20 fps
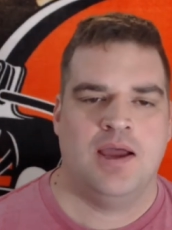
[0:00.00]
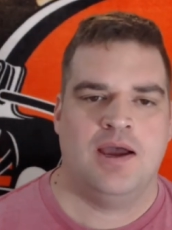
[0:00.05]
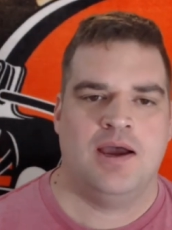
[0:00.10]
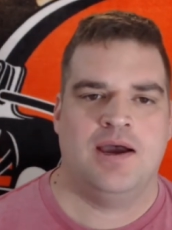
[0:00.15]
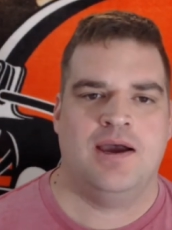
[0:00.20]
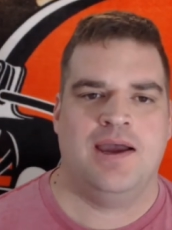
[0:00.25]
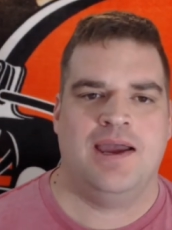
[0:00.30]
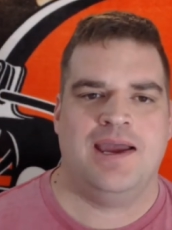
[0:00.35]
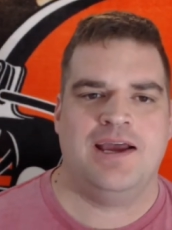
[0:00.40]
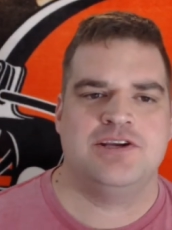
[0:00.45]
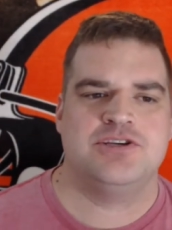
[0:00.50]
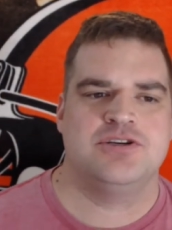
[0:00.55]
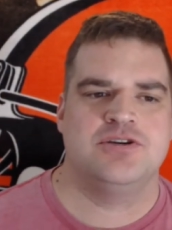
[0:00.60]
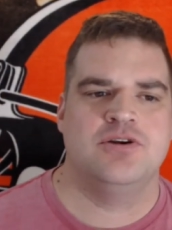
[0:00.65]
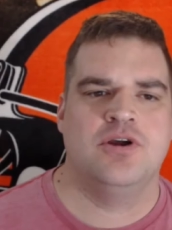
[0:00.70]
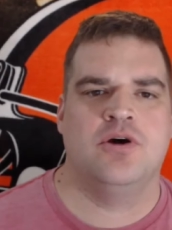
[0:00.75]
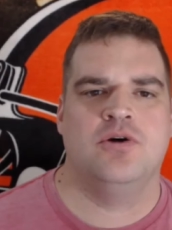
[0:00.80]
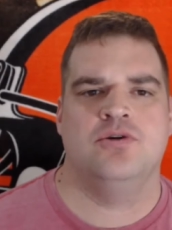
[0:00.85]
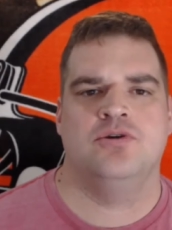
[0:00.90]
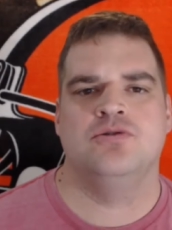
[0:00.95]
As you
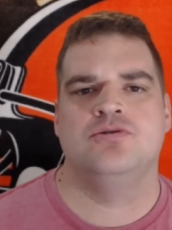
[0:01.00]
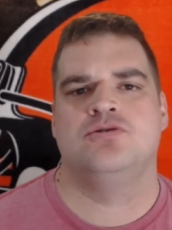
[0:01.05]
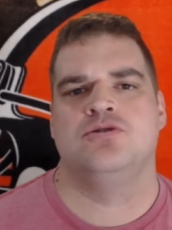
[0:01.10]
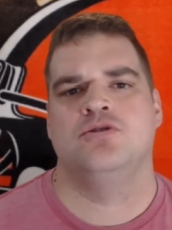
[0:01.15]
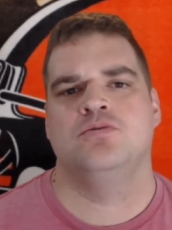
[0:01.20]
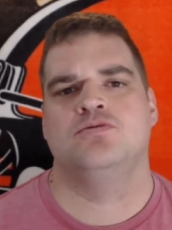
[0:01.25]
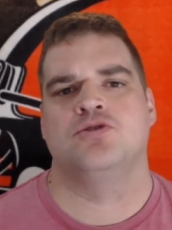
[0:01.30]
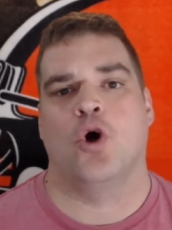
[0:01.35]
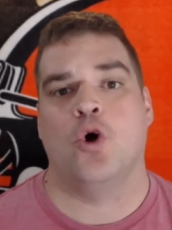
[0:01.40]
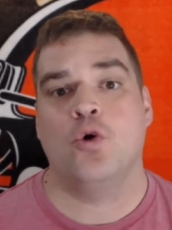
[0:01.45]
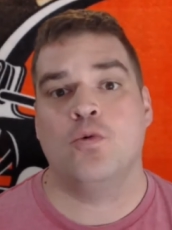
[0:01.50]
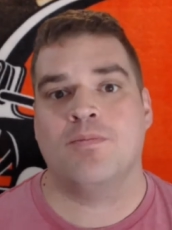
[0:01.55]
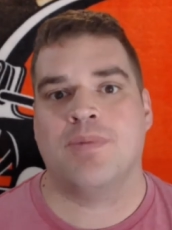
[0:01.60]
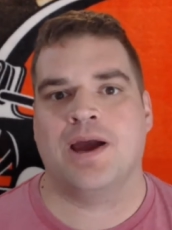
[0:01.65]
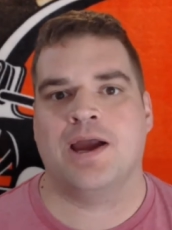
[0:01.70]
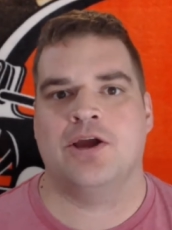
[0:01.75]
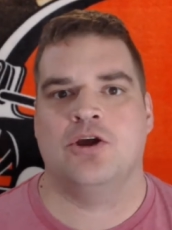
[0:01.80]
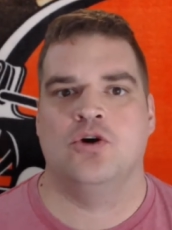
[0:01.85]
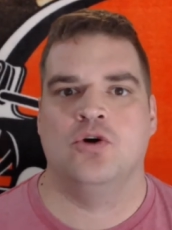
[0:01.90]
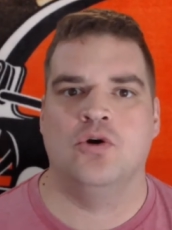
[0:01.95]
know, YouTube's owned
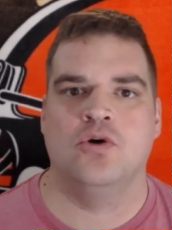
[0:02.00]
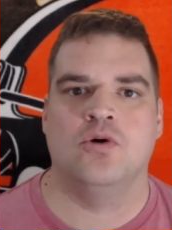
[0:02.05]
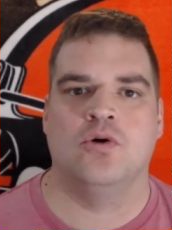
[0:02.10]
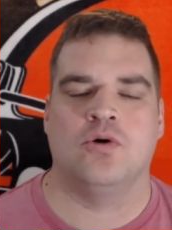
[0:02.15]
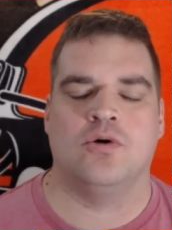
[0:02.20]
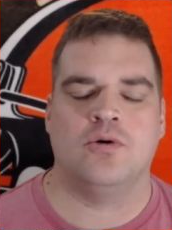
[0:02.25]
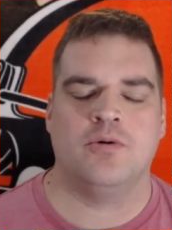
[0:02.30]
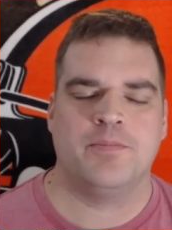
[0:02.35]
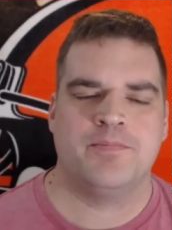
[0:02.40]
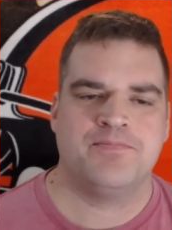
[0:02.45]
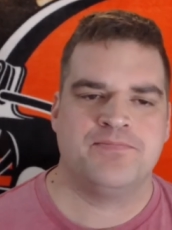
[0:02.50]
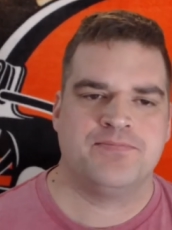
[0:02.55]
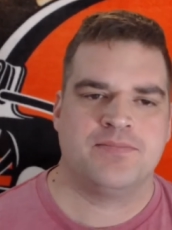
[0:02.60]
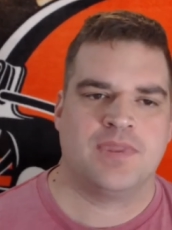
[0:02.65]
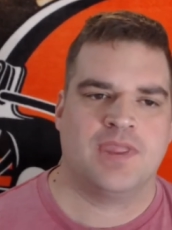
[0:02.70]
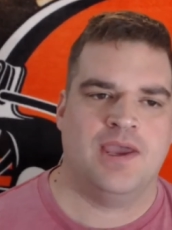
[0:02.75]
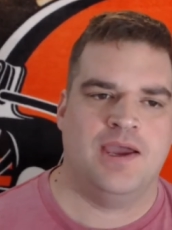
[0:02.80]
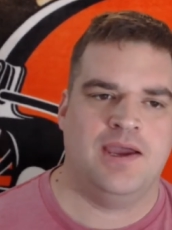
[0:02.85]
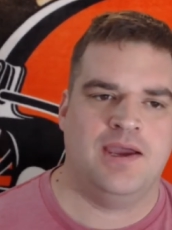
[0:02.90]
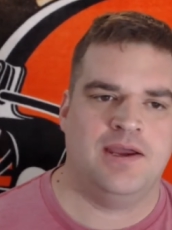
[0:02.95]
by Google,
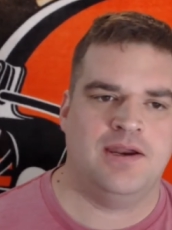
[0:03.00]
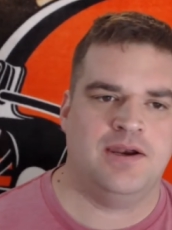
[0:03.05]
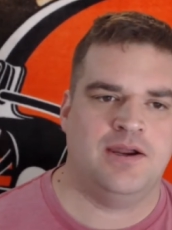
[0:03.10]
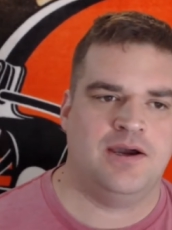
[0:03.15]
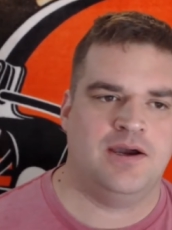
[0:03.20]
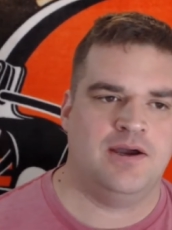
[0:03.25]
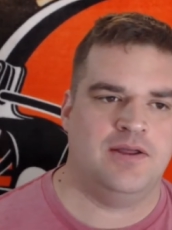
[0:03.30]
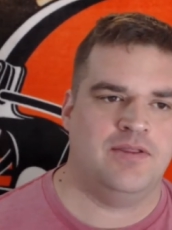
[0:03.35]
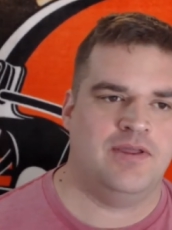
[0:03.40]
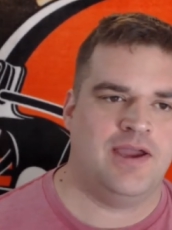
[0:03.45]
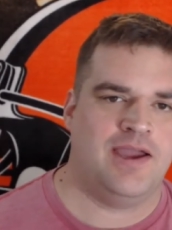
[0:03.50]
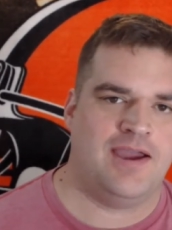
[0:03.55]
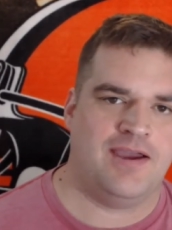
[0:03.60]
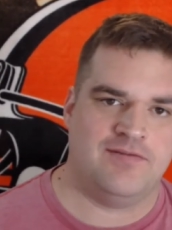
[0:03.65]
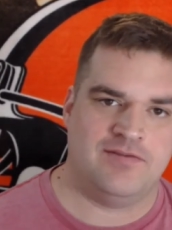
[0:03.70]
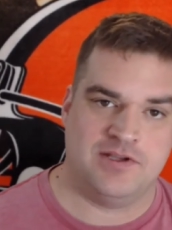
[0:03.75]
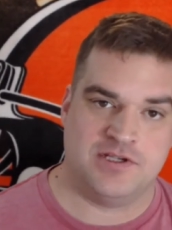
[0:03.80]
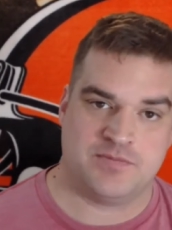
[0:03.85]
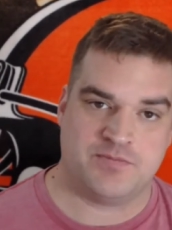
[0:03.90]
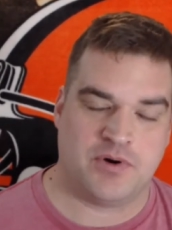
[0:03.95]
and they
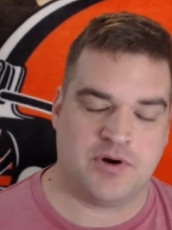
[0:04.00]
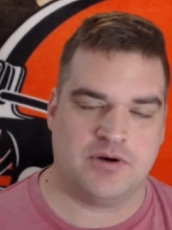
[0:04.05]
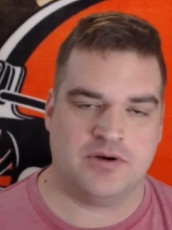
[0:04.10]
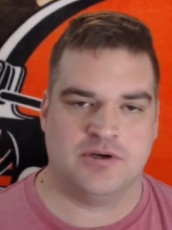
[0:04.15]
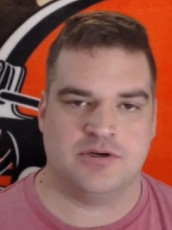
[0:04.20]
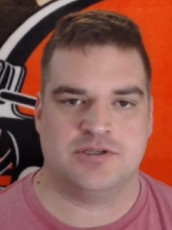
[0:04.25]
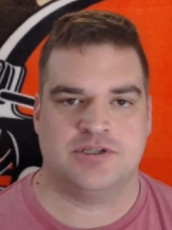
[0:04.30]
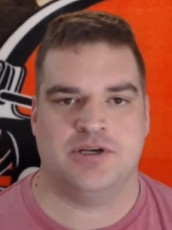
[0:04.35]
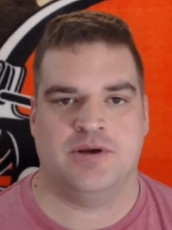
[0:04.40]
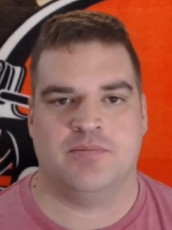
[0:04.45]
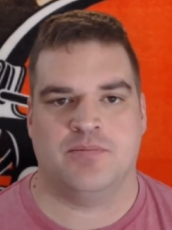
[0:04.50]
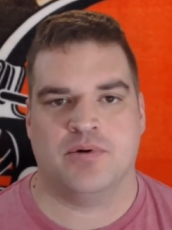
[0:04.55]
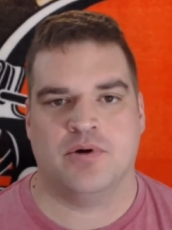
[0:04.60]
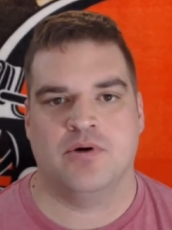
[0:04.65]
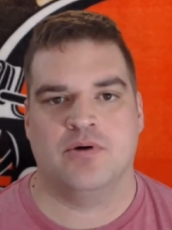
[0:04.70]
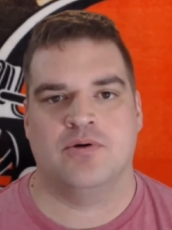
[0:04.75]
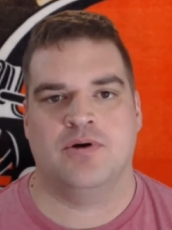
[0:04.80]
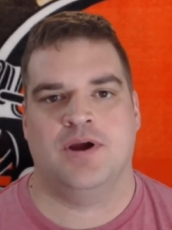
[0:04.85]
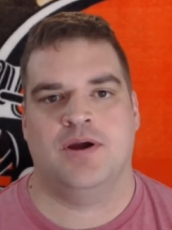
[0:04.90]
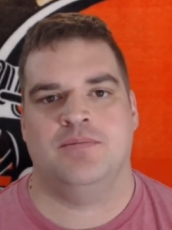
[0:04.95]
have this partnership
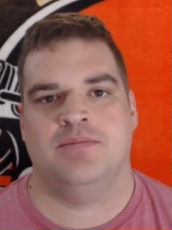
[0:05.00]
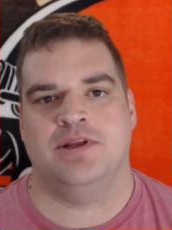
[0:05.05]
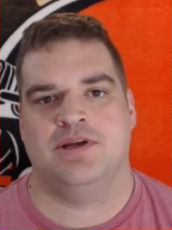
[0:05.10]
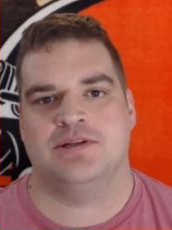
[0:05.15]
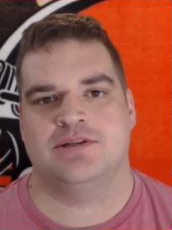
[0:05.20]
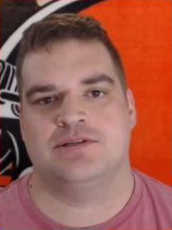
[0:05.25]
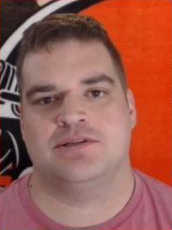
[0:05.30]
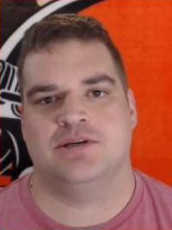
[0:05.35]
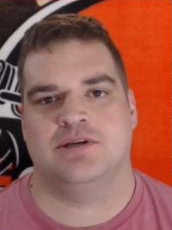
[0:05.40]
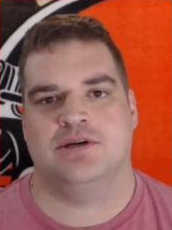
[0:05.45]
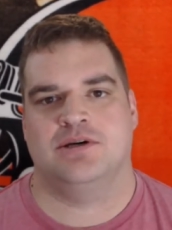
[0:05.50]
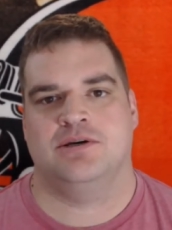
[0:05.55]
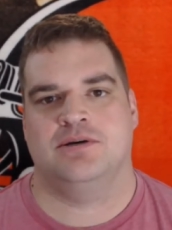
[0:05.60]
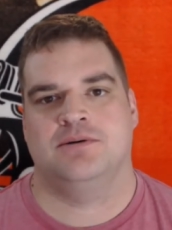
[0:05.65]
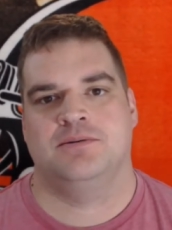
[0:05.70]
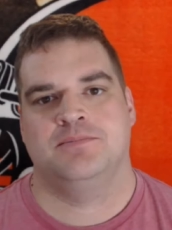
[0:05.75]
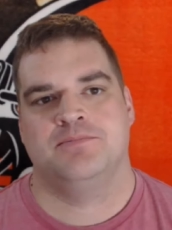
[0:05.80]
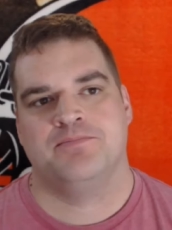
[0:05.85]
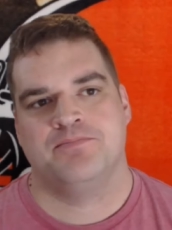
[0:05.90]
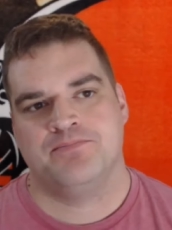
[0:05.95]
program that's
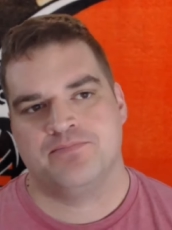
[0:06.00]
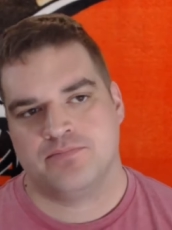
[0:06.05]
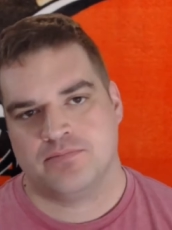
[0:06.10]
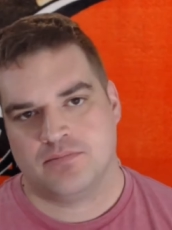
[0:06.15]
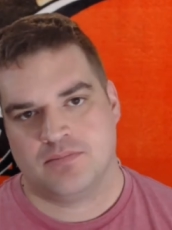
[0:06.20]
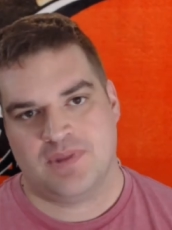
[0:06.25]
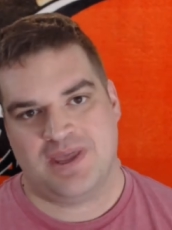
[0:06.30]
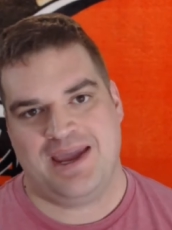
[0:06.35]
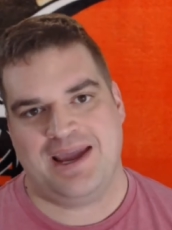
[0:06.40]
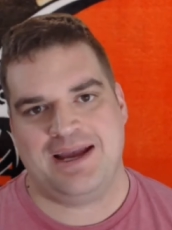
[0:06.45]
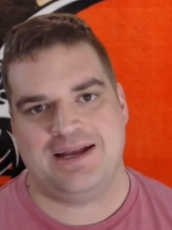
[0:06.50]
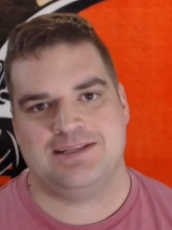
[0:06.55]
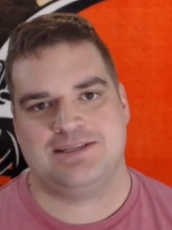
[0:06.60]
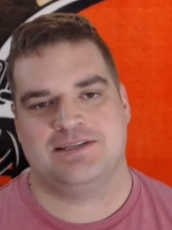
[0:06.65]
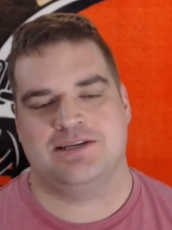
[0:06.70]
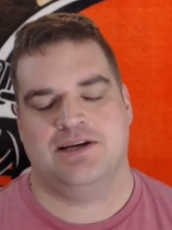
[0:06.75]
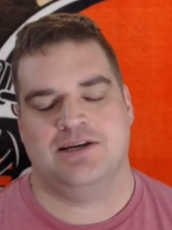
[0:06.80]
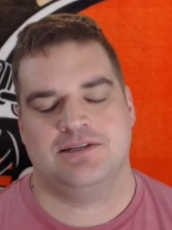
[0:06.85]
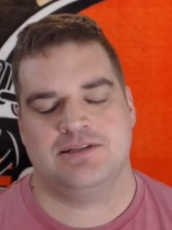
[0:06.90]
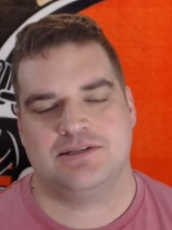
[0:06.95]

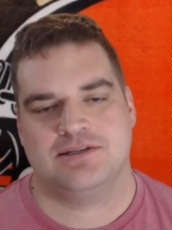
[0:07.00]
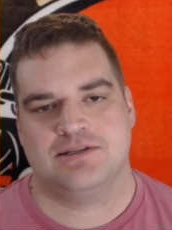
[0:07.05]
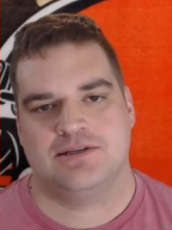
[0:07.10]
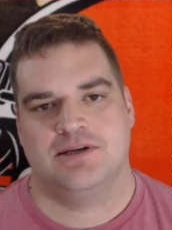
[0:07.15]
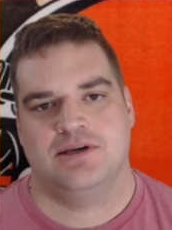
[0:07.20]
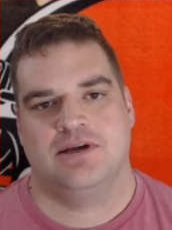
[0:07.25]
AdSense.